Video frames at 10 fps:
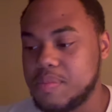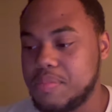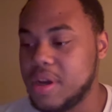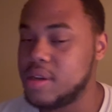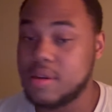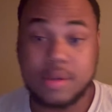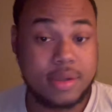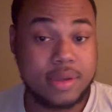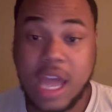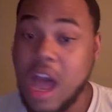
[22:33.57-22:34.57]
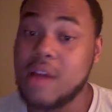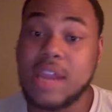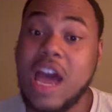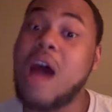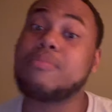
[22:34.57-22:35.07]
But now
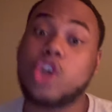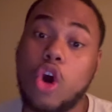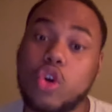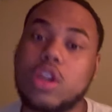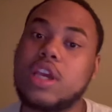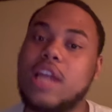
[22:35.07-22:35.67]
I'm totally,